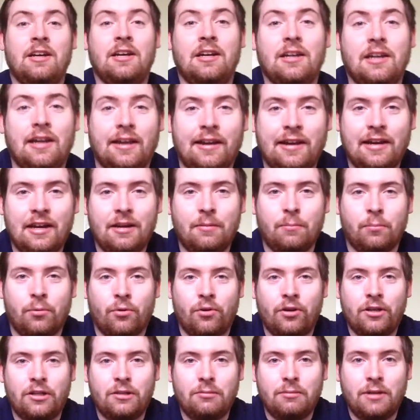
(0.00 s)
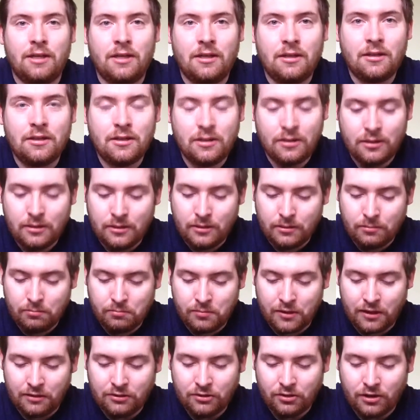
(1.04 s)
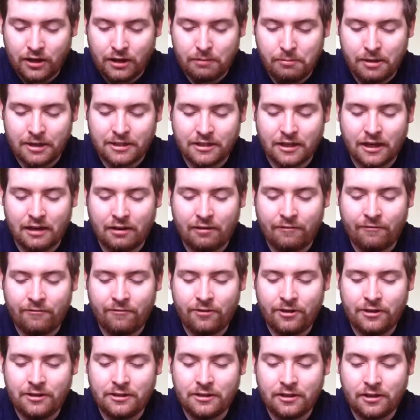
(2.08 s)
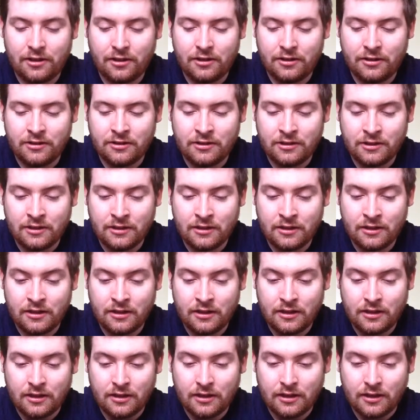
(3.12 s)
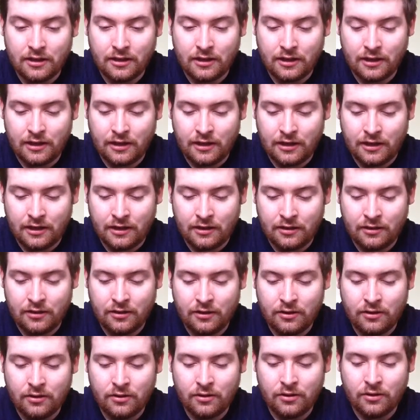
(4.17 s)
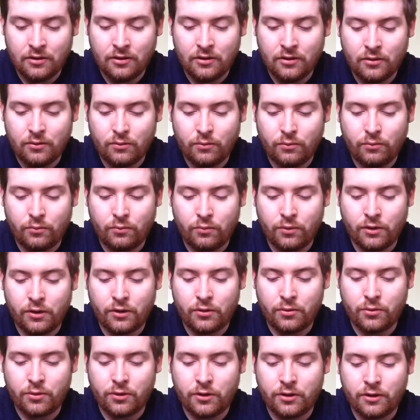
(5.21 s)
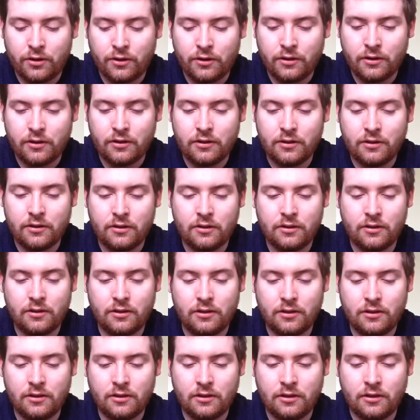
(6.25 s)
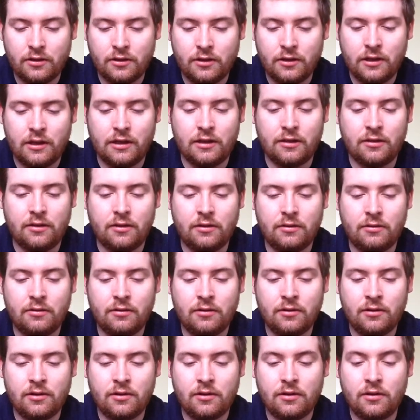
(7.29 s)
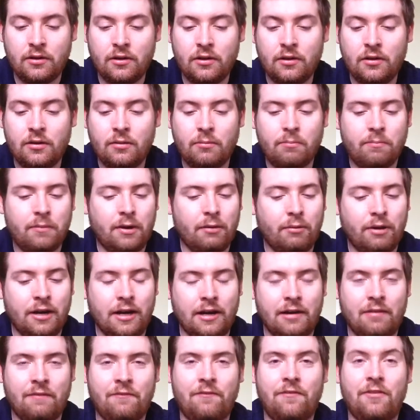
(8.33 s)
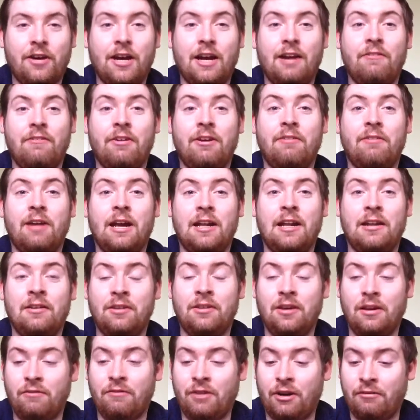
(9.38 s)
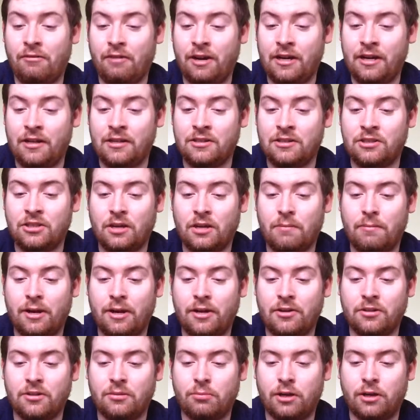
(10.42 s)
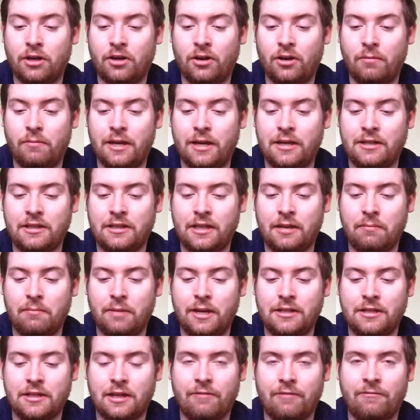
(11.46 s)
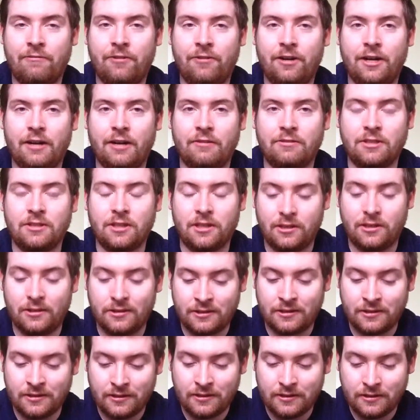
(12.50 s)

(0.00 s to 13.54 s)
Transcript: got kind of boring to me. But it was okay match. I gave it three stars and one quarter. And by the way, I forgot if I rated the Shawn Michaels and Bret Hart match. That match got three and a half stars.